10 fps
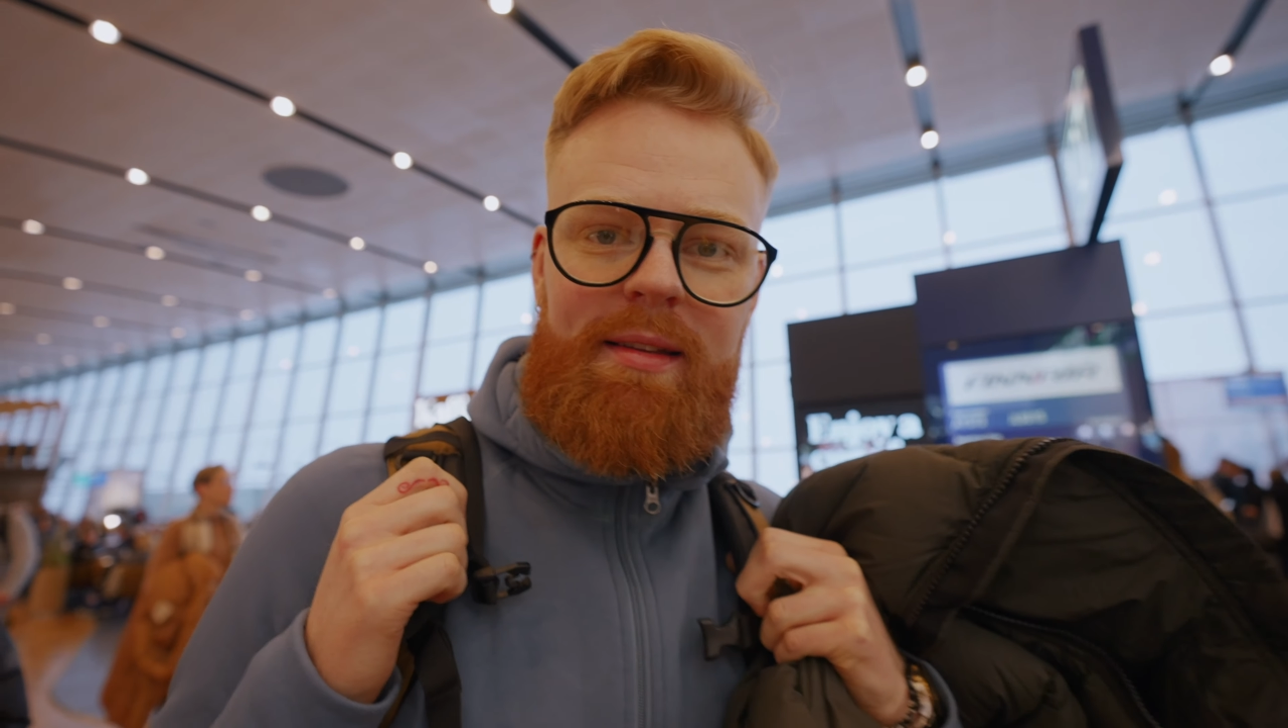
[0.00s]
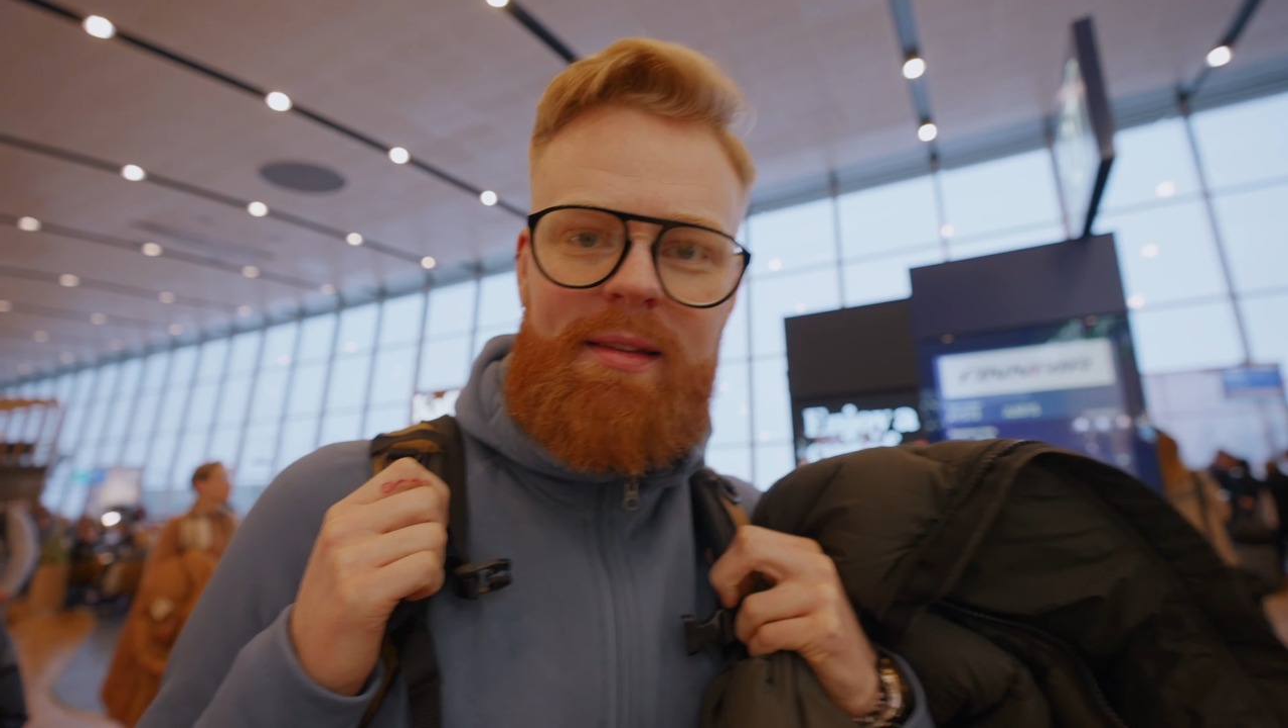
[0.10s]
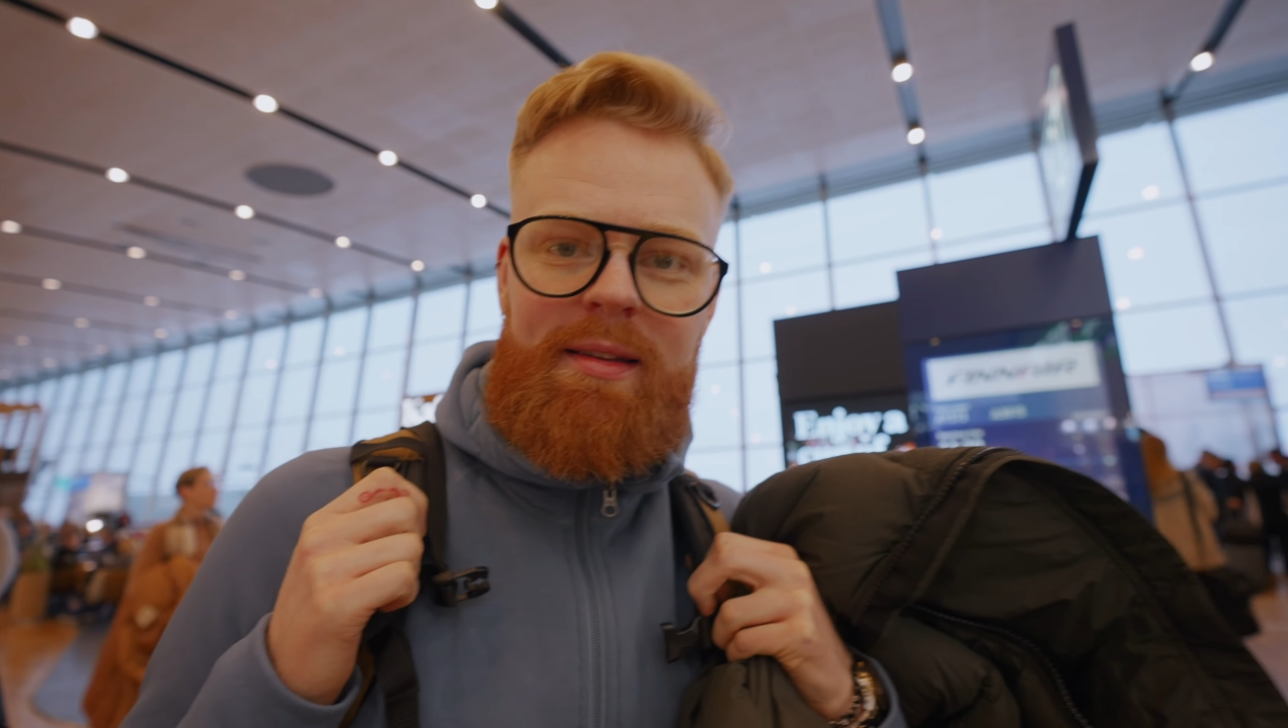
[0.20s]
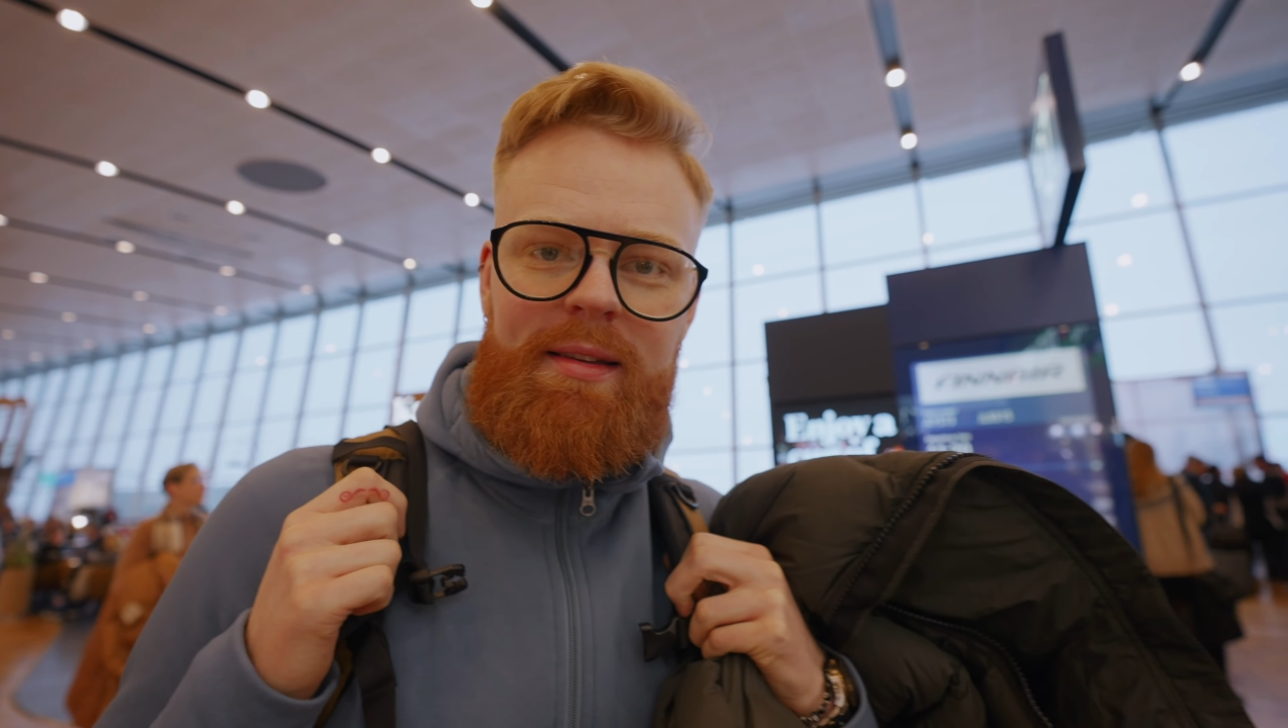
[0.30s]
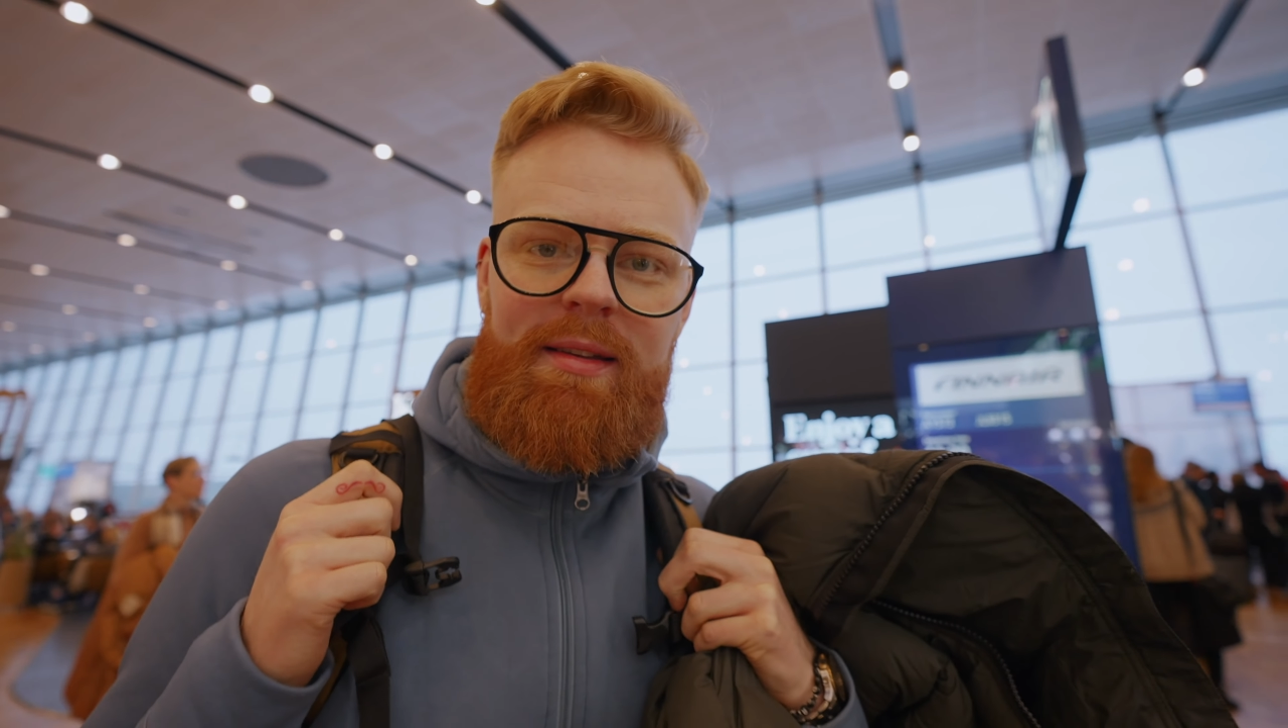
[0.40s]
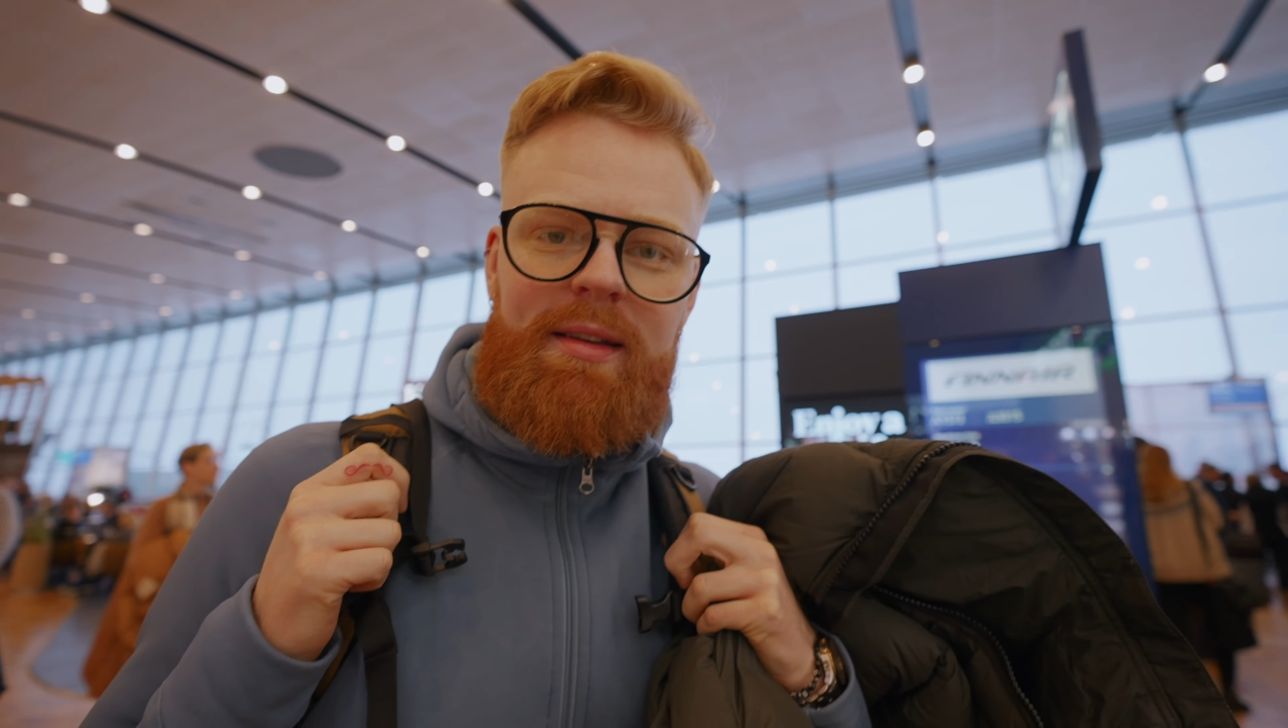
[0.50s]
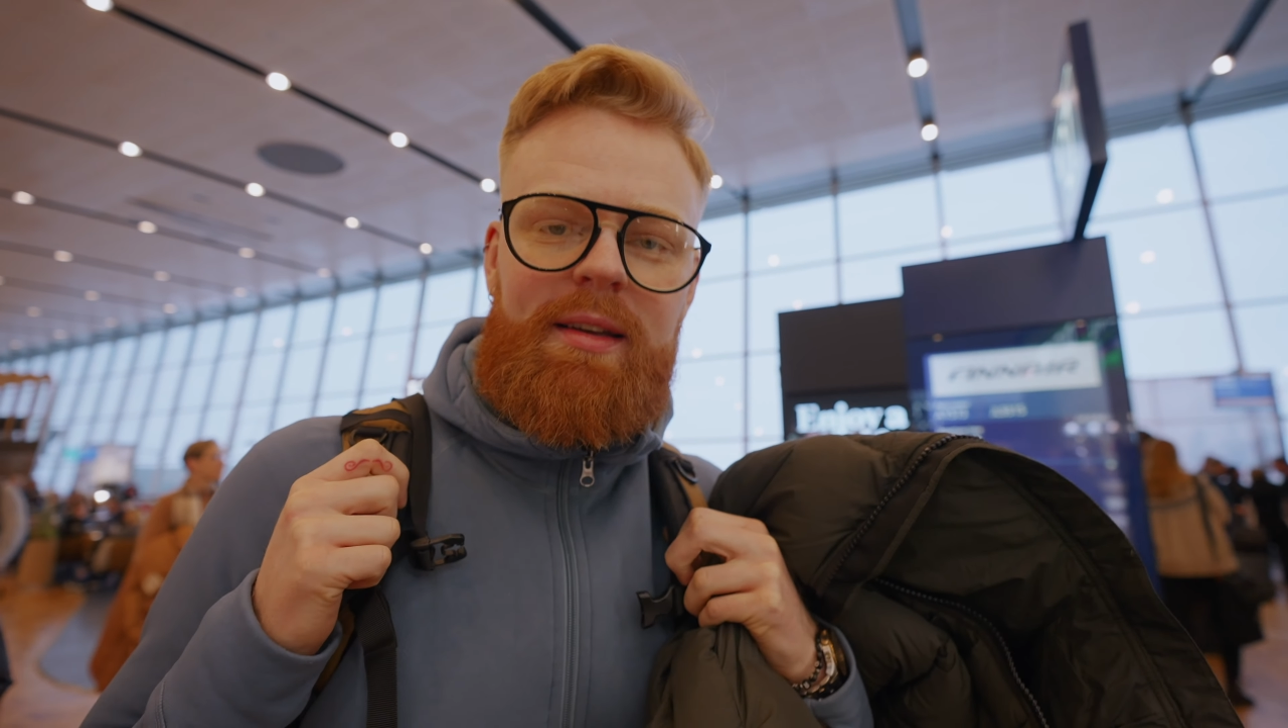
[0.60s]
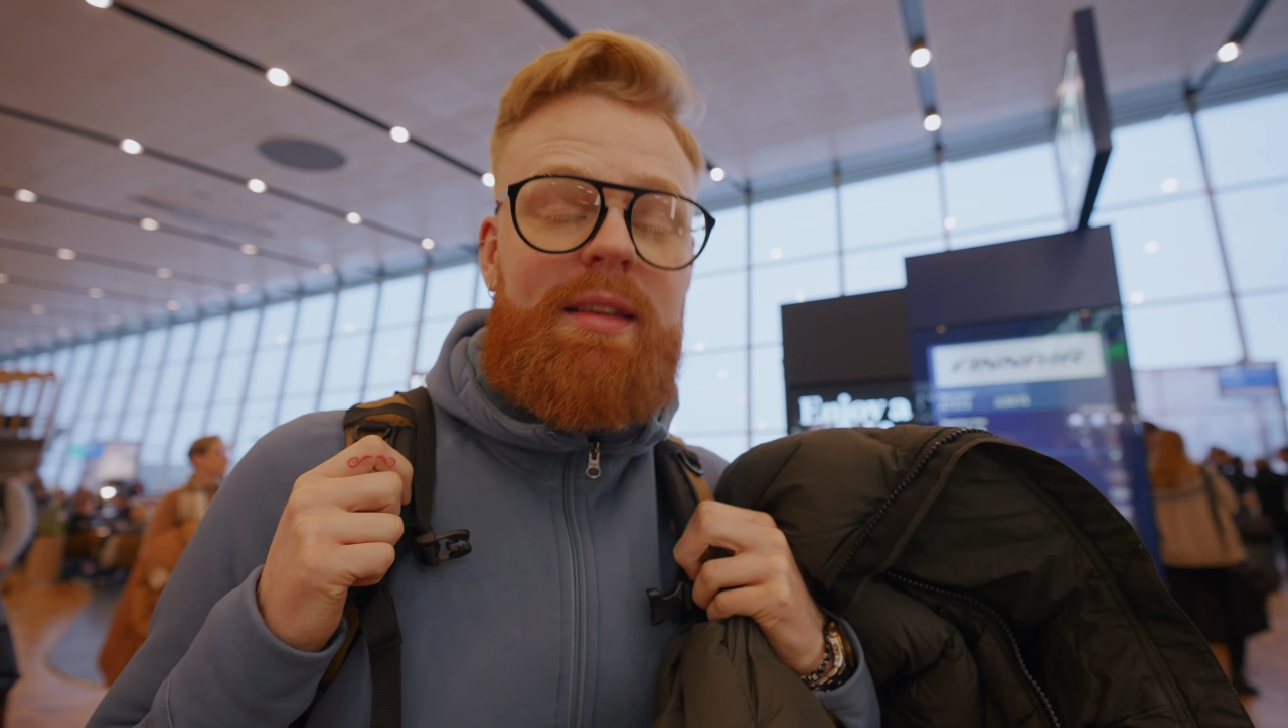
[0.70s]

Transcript: time in Finland?